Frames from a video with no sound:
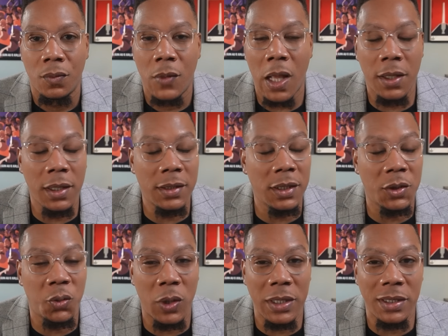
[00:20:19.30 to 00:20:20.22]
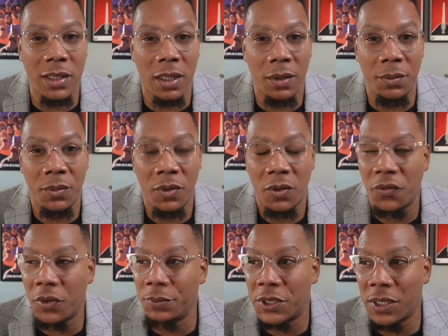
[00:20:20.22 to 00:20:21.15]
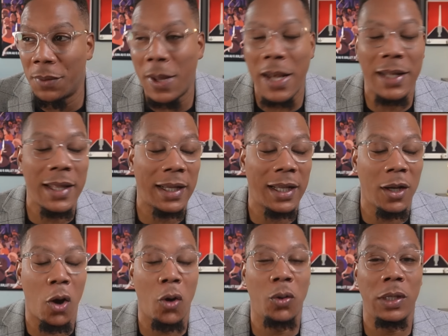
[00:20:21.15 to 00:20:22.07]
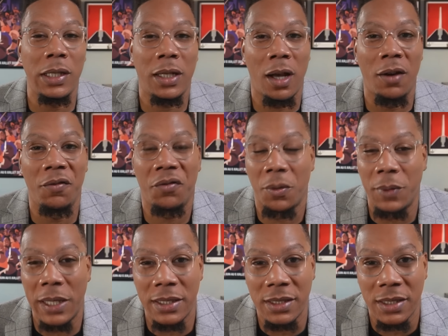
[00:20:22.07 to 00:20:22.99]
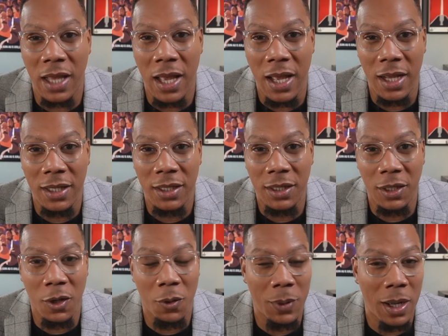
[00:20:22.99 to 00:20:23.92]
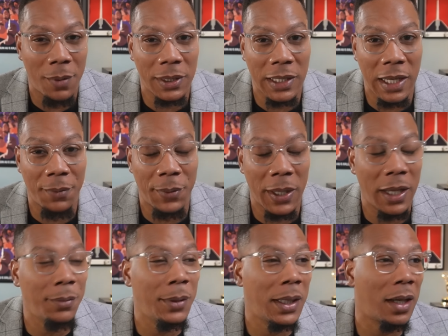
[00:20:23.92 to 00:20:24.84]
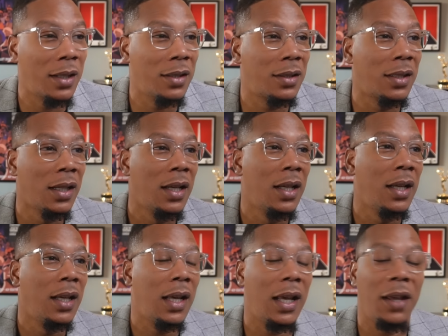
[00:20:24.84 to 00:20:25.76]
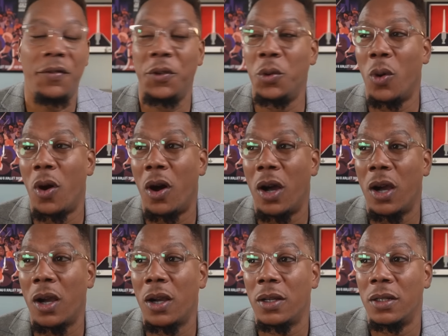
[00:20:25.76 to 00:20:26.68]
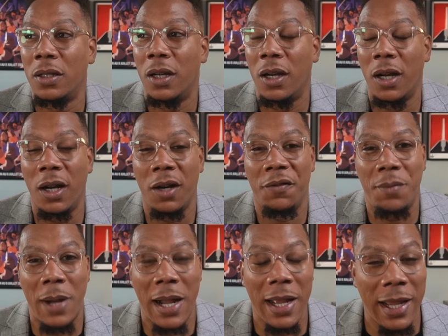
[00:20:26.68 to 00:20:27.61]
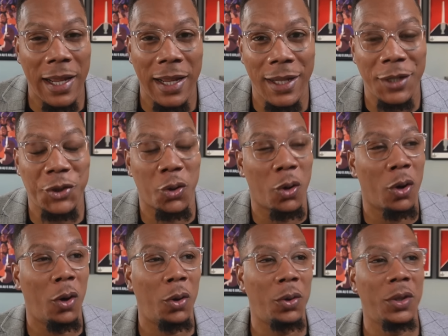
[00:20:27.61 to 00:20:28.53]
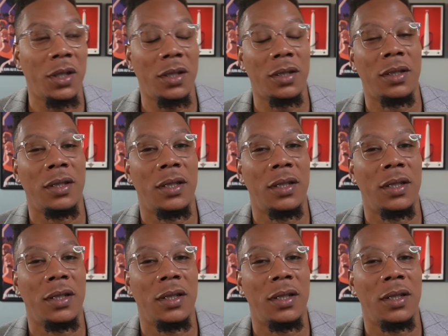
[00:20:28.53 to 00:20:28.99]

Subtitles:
Now, this is wisdom from somebody that can only come from inside the Obama campaign, because if you are of my age or older